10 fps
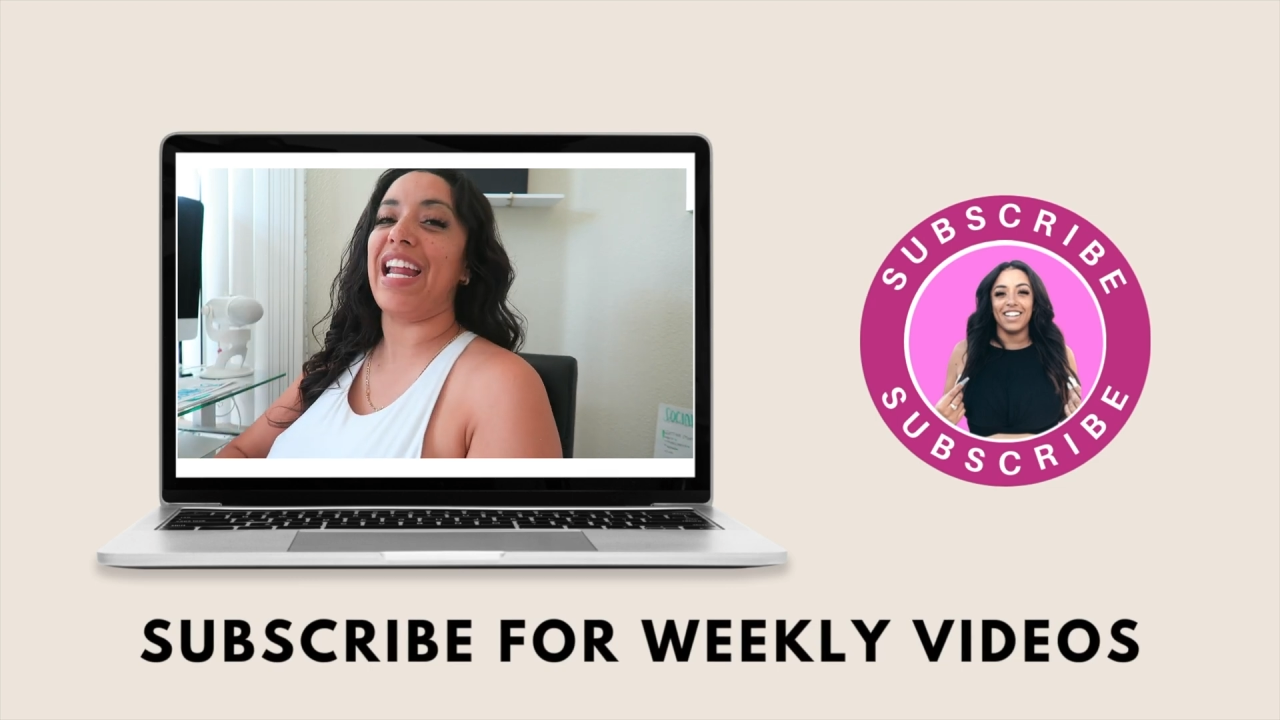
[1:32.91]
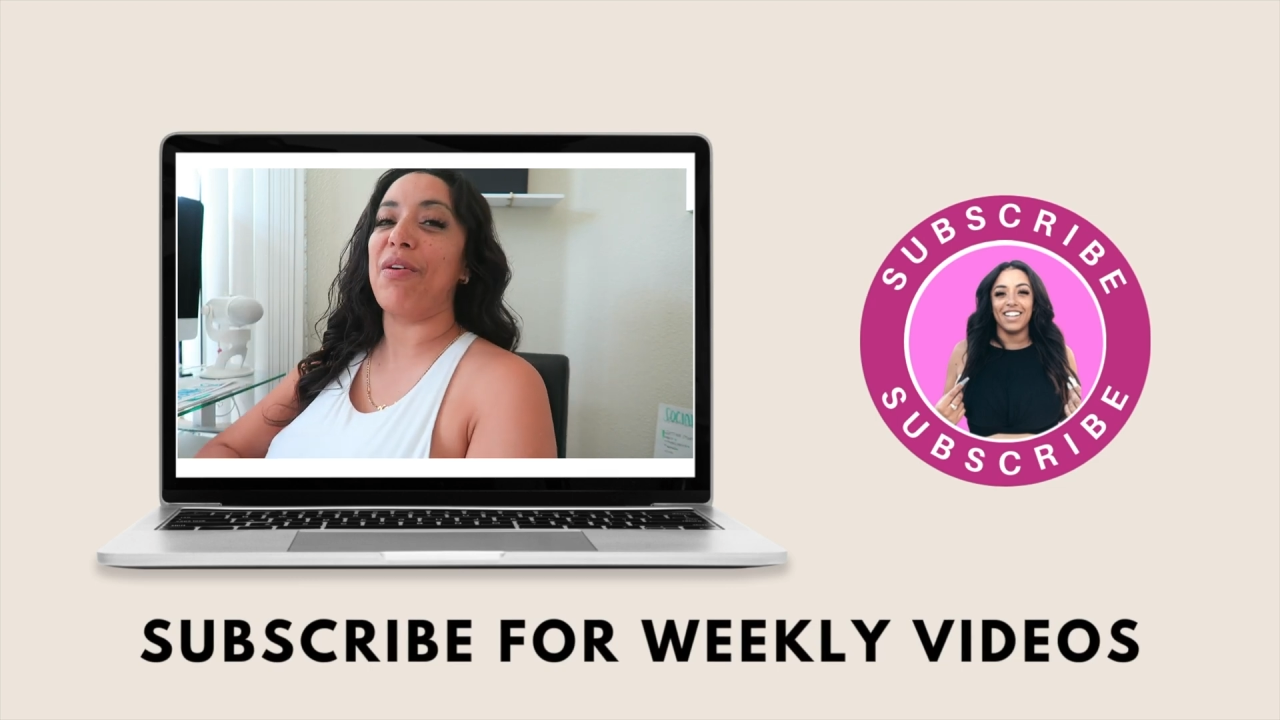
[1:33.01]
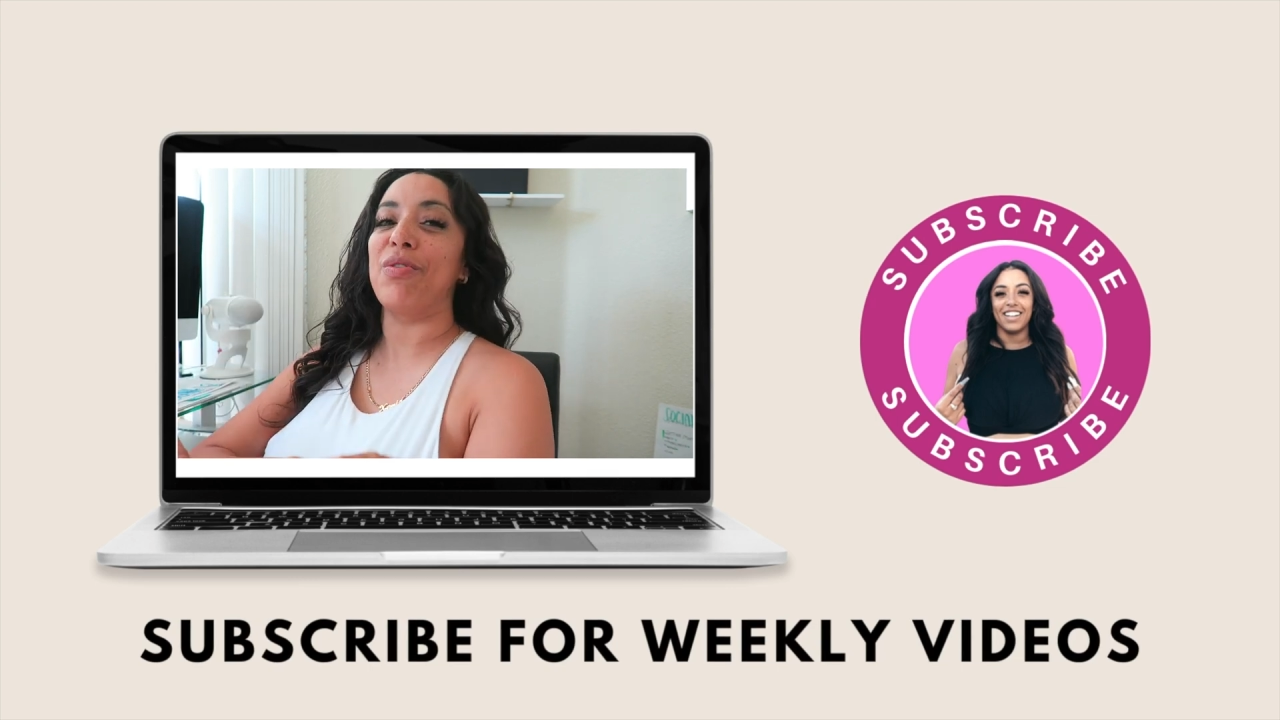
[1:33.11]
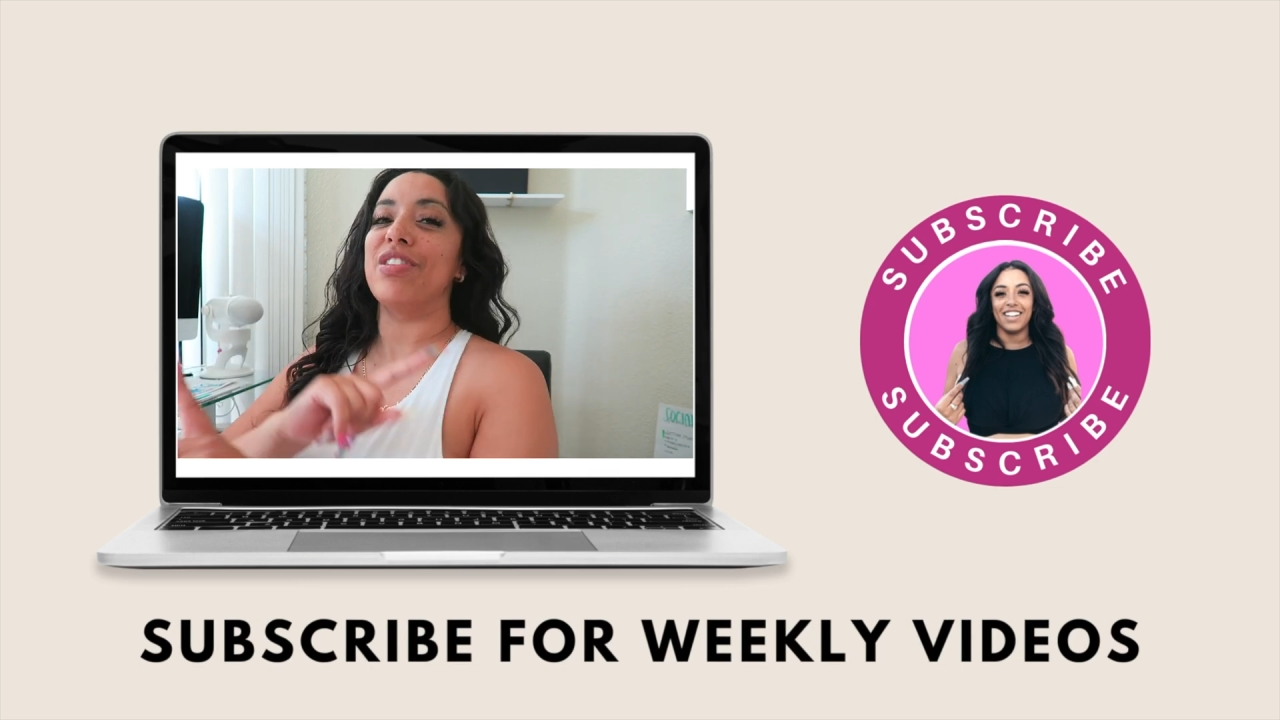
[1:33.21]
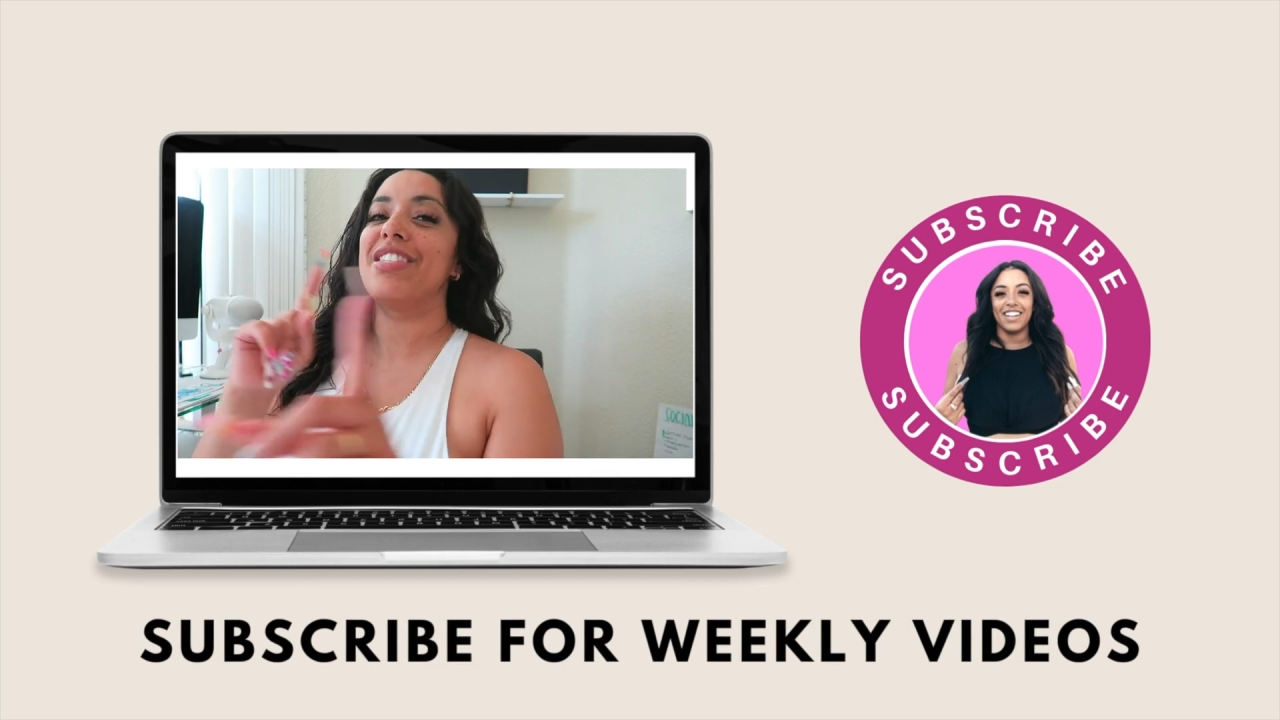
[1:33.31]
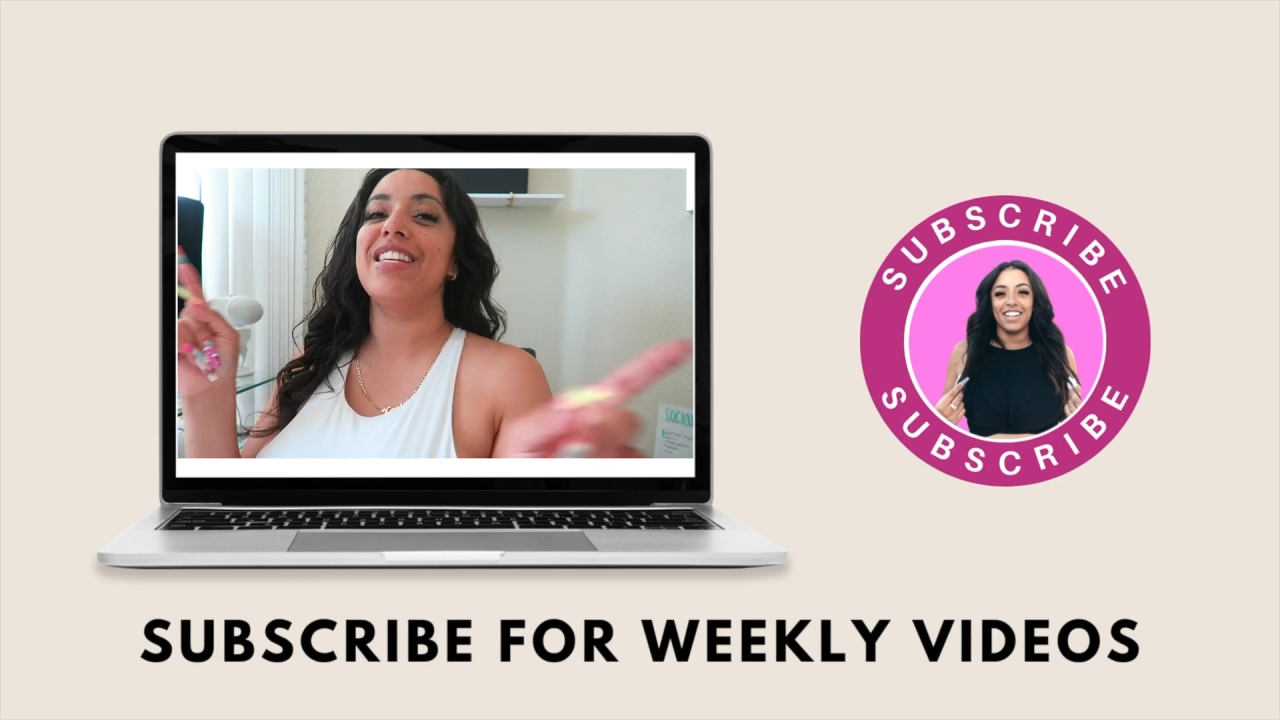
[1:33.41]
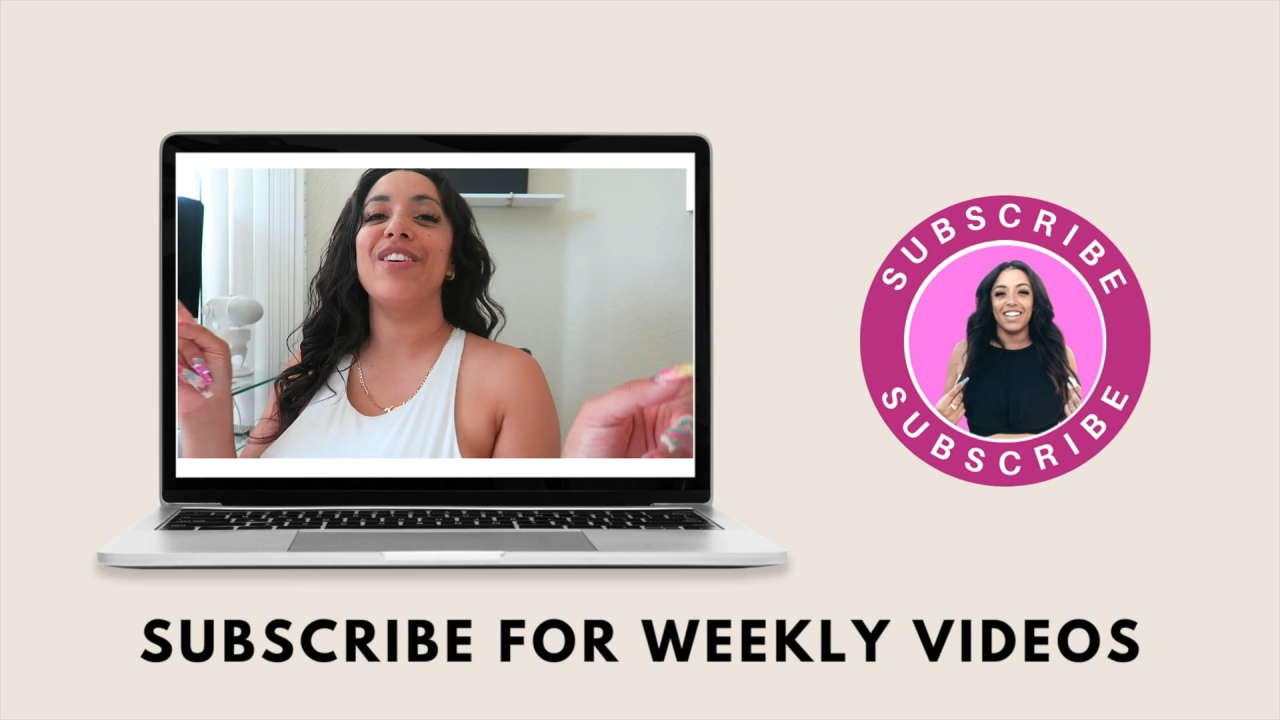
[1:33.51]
and I will see